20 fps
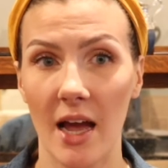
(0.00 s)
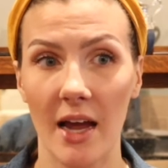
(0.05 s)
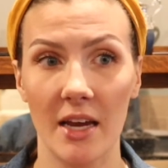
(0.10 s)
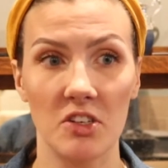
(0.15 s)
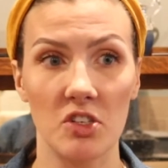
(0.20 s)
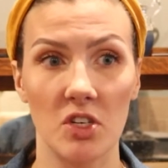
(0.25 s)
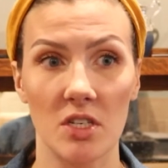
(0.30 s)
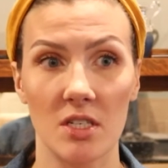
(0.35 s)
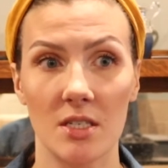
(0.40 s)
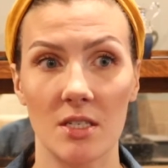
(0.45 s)
I
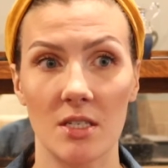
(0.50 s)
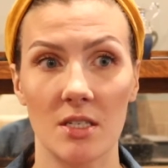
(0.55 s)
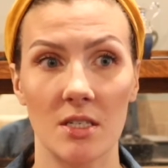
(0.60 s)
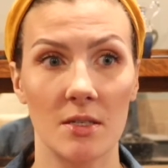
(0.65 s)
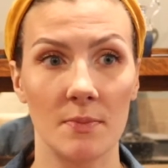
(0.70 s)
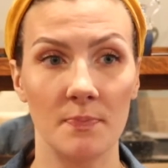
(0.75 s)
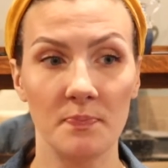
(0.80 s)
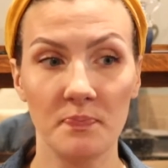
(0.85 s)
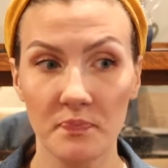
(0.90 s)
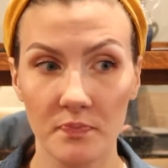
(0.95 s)

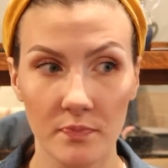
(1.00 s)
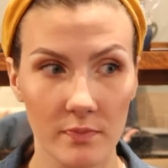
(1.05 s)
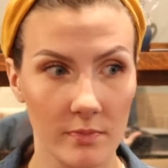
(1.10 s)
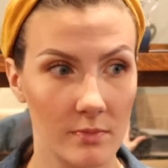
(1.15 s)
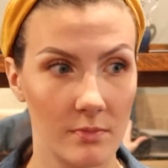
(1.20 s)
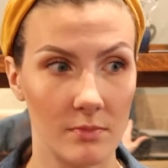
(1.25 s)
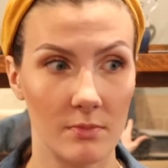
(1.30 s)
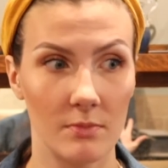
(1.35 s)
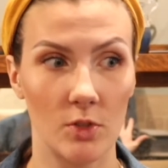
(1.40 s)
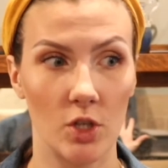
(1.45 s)
just
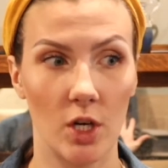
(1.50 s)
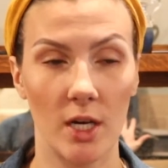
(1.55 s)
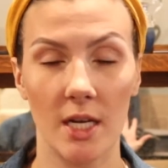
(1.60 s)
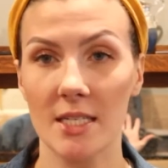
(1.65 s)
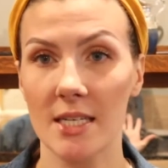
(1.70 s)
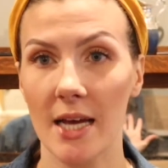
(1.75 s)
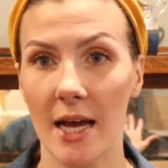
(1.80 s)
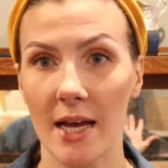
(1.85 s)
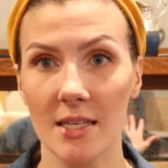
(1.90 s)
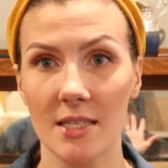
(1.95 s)
took a
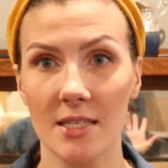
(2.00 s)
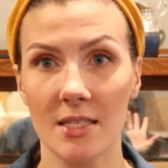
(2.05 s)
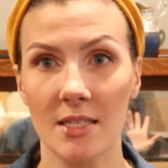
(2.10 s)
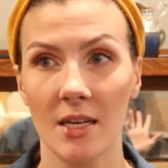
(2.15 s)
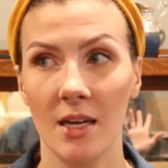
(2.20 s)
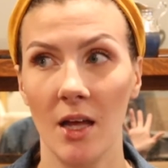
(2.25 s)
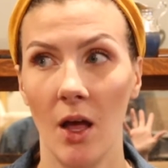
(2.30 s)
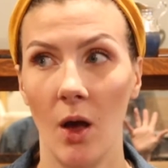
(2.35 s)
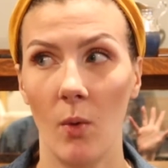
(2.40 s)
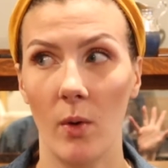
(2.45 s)
test
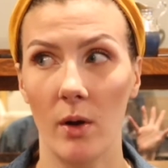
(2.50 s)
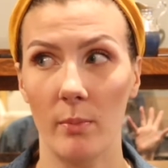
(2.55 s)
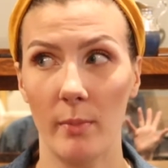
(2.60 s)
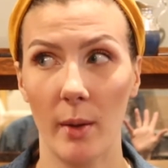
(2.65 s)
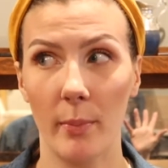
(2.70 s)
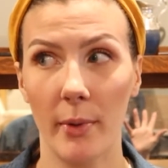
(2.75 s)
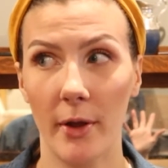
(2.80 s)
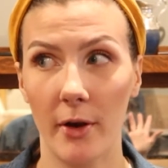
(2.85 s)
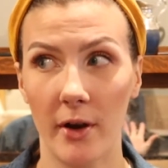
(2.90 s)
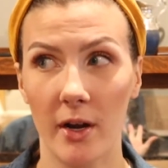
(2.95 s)
when my
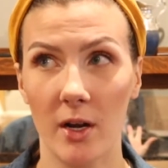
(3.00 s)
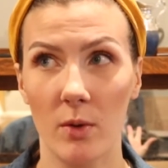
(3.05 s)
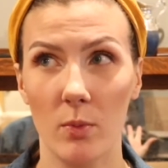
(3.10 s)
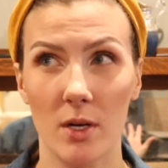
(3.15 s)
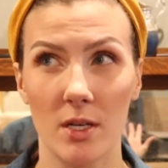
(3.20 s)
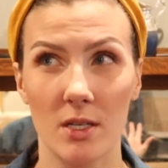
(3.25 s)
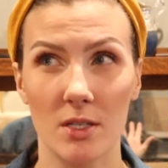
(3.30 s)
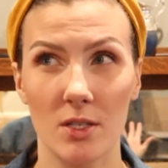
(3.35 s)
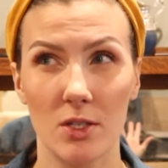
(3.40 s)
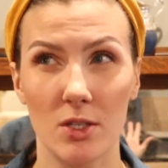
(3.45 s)
period
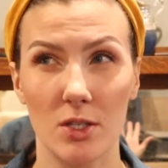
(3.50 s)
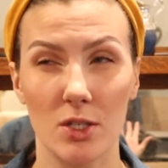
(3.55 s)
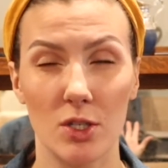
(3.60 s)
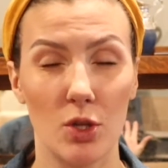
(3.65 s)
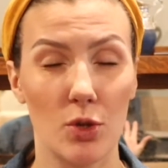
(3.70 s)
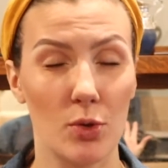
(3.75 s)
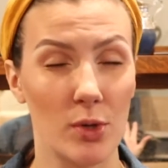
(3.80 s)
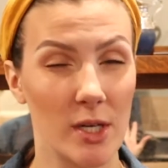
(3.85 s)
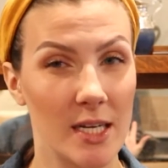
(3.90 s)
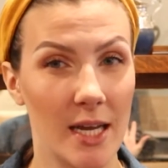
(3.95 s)
was
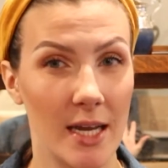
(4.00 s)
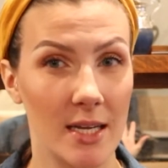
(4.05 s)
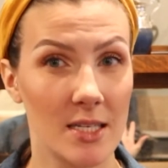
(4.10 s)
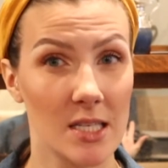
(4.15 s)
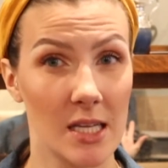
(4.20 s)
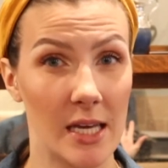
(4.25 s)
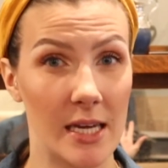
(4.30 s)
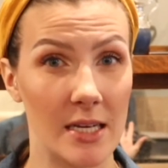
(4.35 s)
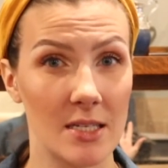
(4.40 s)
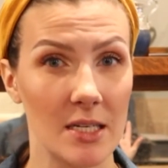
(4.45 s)
three days
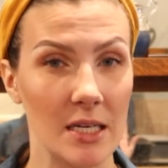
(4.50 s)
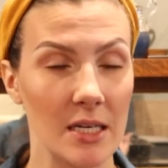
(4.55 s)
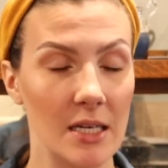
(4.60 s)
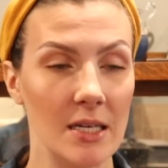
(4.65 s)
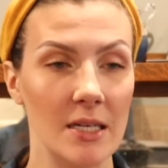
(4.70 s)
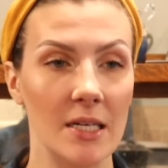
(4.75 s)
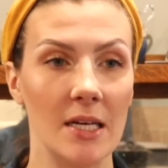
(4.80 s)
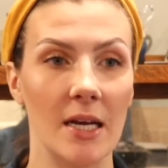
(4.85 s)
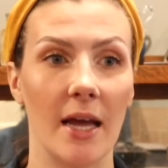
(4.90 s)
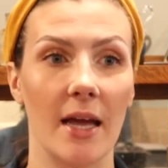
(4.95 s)
late.
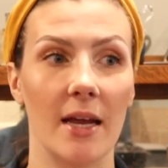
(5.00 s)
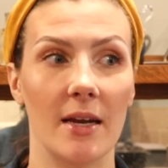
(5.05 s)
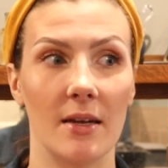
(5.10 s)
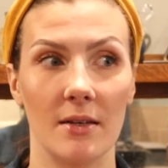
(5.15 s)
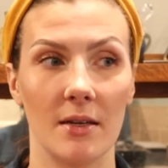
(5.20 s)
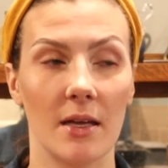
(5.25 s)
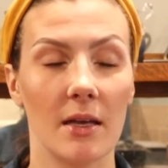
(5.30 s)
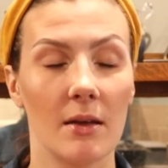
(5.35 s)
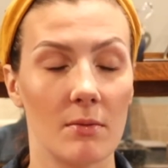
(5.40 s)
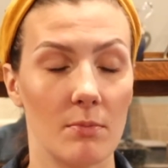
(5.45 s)
And
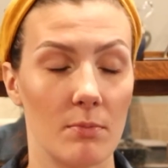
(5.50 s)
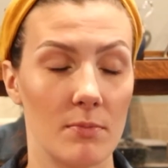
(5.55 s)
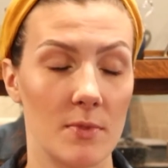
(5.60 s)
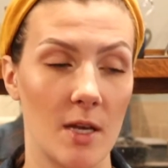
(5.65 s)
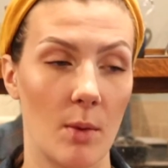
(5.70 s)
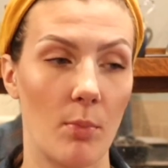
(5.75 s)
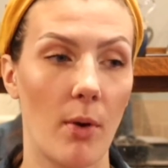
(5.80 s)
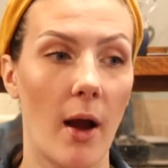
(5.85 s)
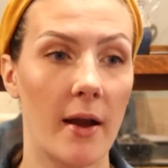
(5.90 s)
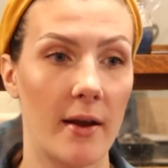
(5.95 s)
it
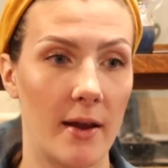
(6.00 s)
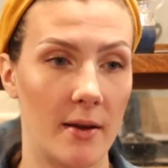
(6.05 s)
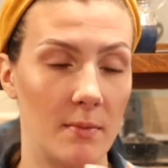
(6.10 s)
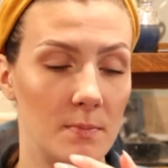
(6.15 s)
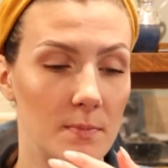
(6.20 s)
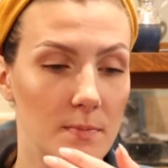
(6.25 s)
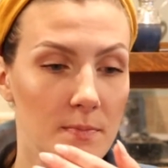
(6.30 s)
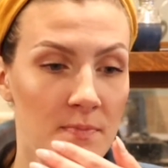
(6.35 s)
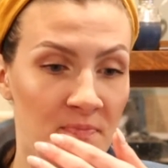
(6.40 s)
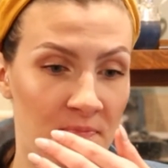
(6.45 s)
said pregnant.
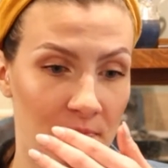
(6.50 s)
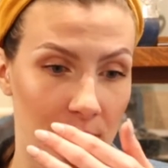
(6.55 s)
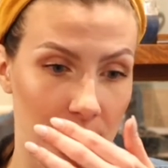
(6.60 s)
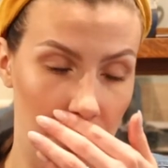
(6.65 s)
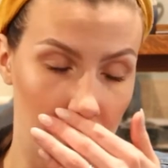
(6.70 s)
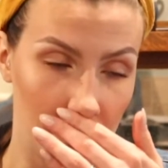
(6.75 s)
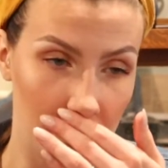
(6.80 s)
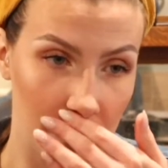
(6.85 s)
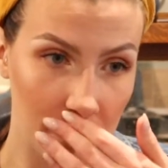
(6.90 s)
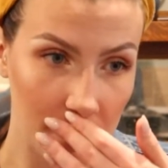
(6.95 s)

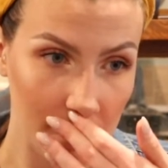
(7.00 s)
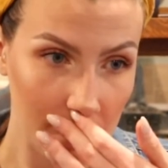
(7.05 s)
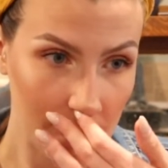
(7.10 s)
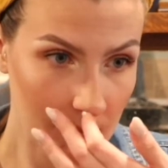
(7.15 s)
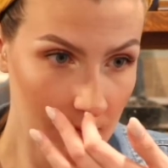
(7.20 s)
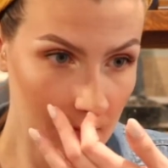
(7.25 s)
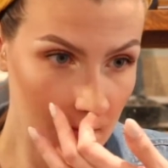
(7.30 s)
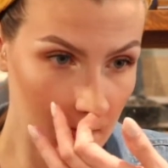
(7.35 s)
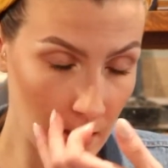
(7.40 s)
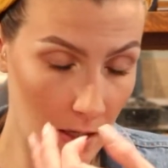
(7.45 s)

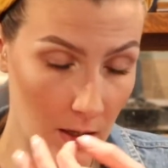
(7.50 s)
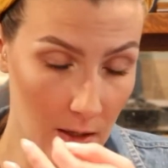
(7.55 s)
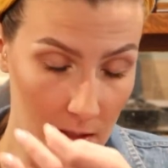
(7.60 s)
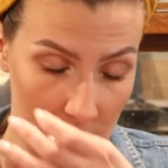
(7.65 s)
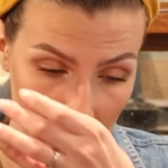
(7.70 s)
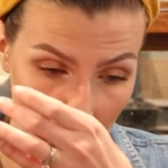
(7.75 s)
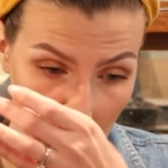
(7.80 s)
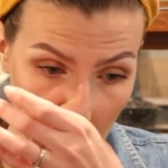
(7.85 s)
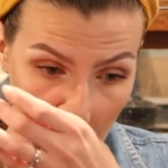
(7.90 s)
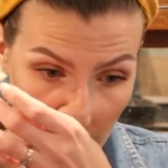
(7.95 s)
Oh,
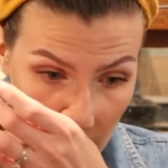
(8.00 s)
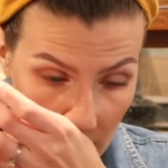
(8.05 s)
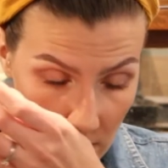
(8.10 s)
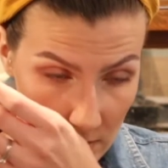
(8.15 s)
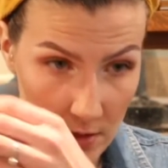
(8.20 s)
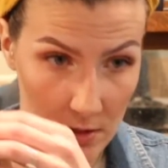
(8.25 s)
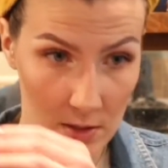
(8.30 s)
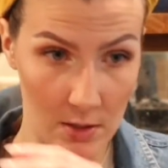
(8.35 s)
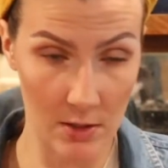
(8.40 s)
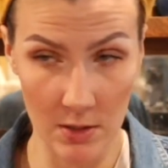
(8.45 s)
sorry, my nose
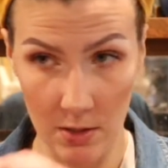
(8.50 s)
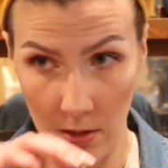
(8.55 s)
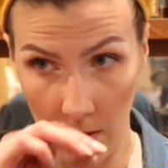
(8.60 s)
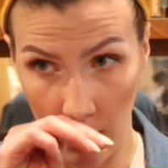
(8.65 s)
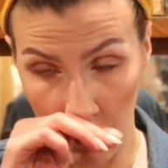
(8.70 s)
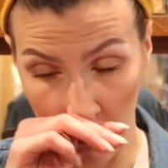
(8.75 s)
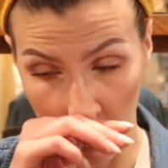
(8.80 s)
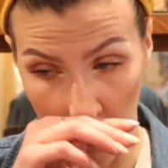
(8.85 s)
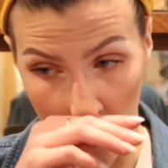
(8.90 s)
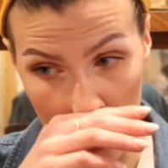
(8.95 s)
is so
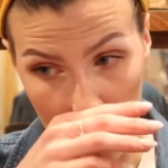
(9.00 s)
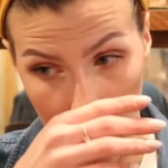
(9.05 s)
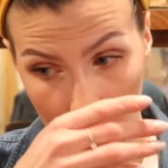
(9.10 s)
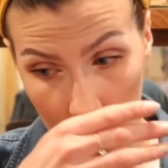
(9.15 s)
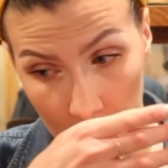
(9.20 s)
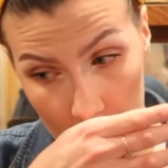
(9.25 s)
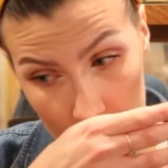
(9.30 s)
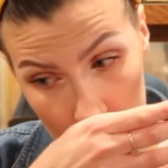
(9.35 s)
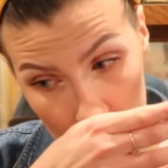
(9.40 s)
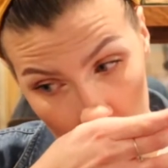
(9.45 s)

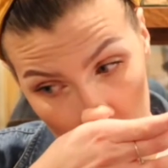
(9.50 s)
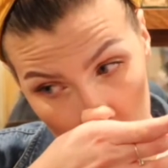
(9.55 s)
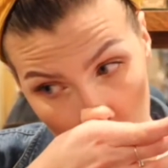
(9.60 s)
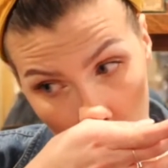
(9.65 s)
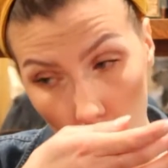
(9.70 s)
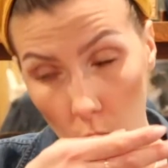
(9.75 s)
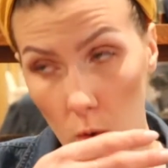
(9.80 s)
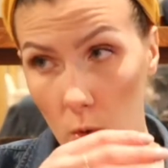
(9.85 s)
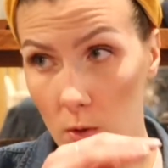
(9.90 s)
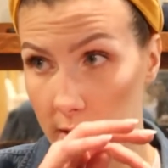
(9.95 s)
running. It's
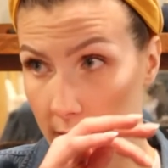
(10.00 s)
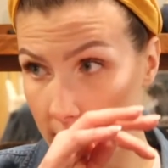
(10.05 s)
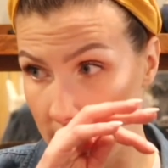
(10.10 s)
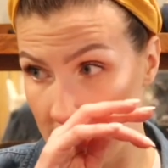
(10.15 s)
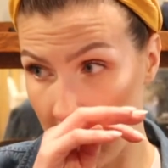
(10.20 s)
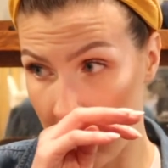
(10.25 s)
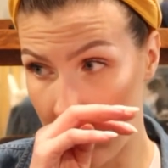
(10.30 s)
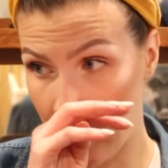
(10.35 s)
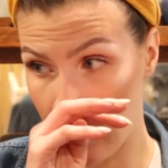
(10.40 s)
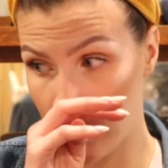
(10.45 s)
so cold
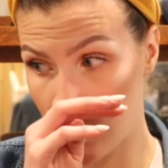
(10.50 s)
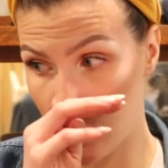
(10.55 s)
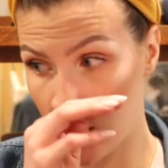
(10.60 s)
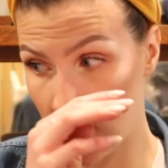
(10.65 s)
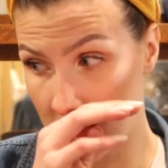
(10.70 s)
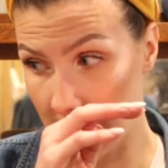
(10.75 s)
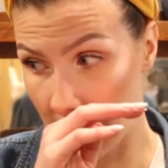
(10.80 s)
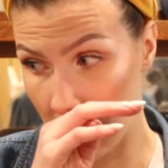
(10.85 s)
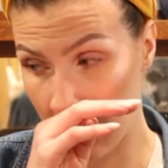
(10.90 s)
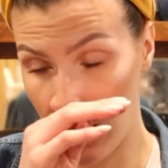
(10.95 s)
outside. I was
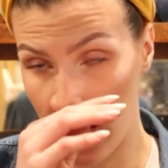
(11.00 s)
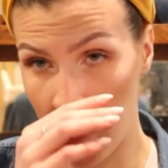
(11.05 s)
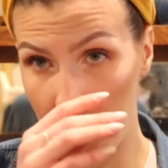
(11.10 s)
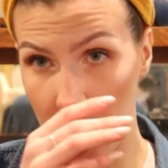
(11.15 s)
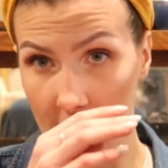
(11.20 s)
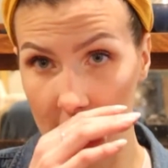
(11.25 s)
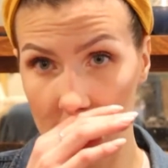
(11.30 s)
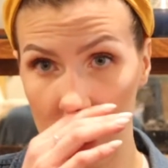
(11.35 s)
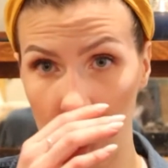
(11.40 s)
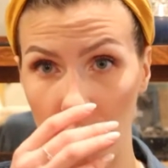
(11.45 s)
just out there. I had to
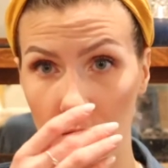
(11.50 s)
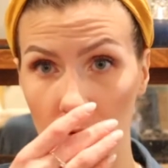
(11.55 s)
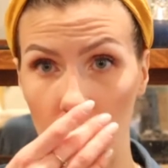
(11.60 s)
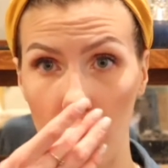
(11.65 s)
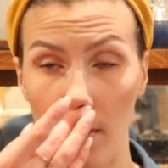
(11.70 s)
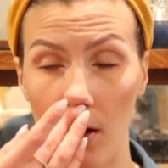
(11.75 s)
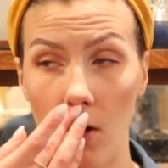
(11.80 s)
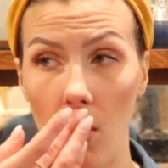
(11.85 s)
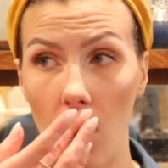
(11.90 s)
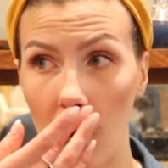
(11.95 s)
get something from
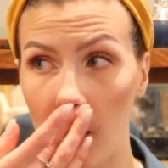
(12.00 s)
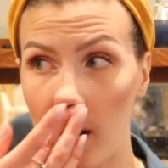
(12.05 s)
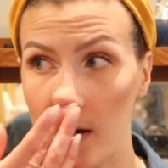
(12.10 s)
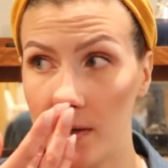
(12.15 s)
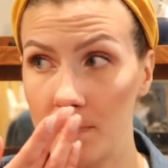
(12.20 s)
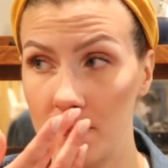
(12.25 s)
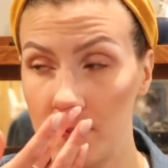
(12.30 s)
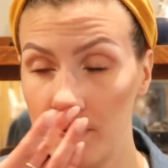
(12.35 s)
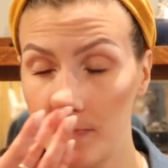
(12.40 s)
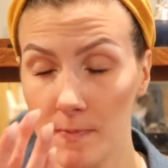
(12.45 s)
the car, and
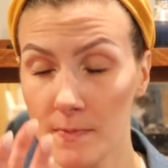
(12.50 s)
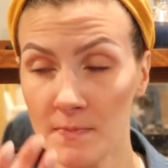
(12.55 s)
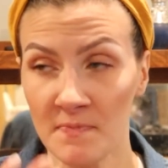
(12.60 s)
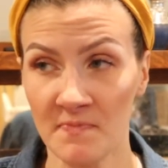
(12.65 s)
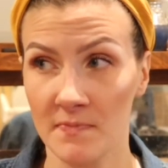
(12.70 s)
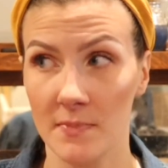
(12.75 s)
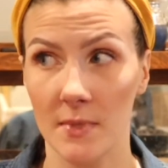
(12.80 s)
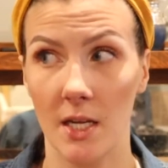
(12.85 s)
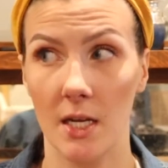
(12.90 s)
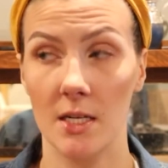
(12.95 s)

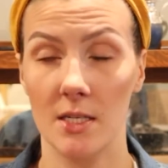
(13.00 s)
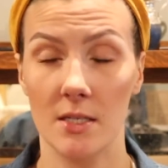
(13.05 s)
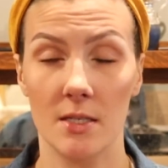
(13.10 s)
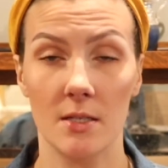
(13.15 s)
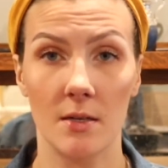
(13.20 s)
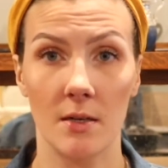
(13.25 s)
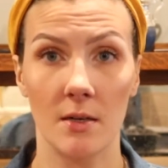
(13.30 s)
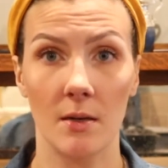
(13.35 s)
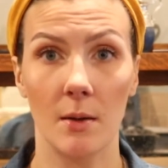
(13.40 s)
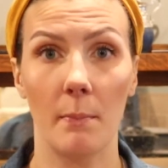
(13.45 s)

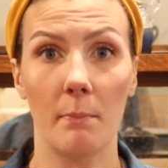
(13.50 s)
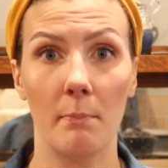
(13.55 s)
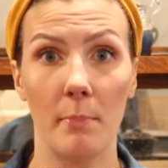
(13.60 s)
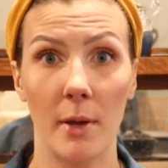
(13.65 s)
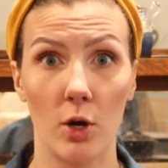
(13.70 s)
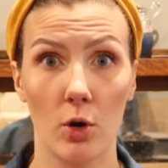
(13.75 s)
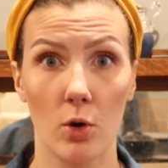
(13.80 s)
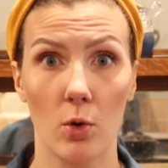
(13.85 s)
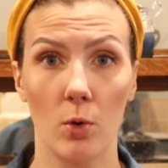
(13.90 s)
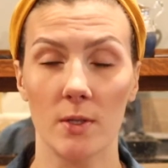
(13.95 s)
it's
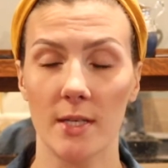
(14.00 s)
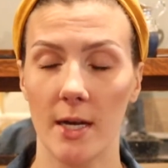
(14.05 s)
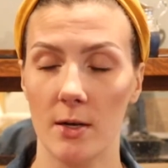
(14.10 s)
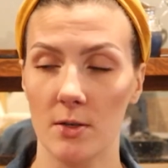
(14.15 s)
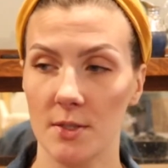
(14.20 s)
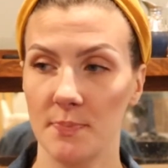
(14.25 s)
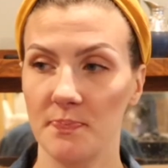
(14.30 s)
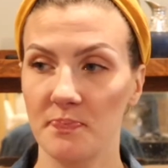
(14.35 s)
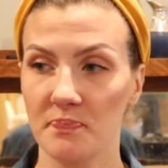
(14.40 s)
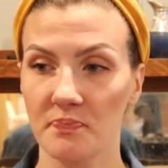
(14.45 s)
bitter cold out.